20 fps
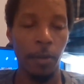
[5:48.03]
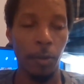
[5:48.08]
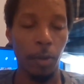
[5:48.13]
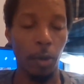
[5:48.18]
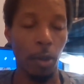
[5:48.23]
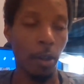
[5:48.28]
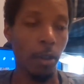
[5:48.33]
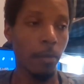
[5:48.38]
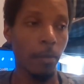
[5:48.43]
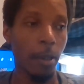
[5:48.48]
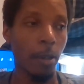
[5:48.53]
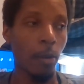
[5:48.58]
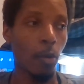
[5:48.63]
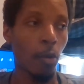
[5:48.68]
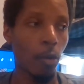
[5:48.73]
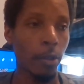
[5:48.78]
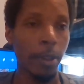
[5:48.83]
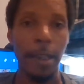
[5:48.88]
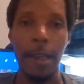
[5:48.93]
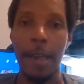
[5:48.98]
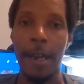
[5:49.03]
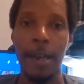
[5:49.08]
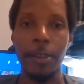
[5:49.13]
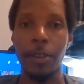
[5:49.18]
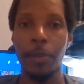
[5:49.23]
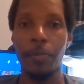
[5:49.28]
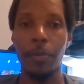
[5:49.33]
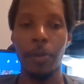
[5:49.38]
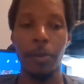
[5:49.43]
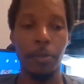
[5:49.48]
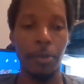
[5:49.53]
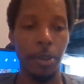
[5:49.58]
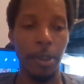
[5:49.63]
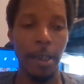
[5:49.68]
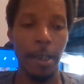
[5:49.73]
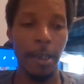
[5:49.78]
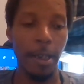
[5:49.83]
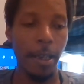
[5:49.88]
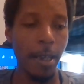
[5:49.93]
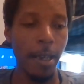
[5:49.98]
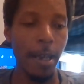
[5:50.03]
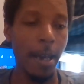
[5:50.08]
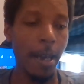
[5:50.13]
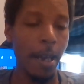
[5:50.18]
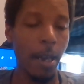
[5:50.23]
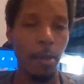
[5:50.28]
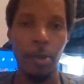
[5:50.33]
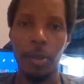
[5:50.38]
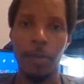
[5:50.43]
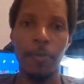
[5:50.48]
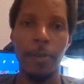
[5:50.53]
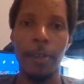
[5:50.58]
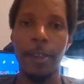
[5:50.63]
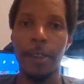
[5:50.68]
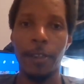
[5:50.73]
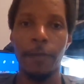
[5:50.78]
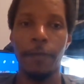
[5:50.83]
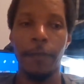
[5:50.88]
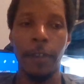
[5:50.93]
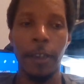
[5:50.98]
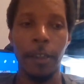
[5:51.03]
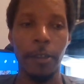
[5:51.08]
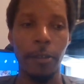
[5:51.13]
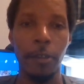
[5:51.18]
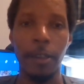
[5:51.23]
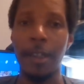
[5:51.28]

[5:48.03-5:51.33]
talking about all the attributes that he has is because of Victor.